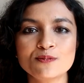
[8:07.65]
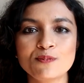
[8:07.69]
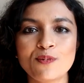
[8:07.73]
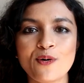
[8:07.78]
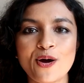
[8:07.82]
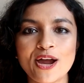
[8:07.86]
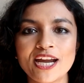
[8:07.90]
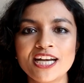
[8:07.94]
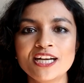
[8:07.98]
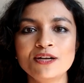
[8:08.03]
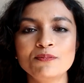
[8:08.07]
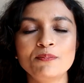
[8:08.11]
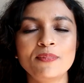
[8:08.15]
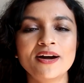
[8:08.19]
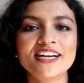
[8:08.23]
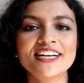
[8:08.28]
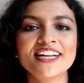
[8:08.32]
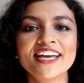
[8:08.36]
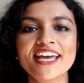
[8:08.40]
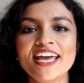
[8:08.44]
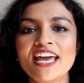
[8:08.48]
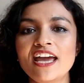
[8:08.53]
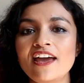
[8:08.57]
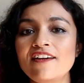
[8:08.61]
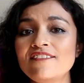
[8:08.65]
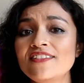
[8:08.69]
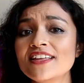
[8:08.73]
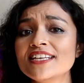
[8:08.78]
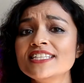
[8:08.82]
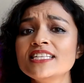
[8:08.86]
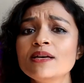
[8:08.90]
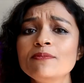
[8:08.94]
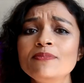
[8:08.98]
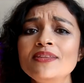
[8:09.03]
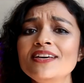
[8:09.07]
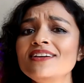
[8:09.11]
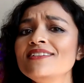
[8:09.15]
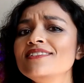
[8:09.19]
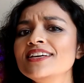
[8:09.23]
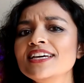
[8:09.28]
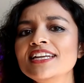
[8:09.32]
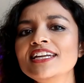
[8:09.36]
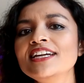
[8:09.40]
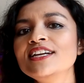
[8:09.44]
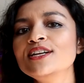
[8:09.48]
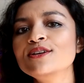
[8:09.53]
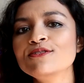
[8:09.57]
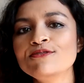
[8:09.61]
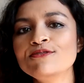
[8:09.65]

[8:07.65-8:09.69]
point, but if there's something really